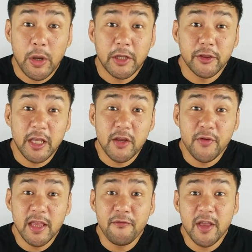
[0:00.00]
we continue
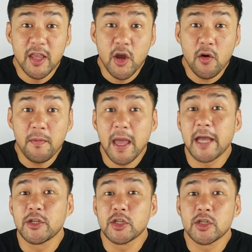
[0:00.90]
with the video, may I
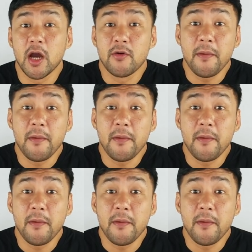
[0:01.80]
just uh,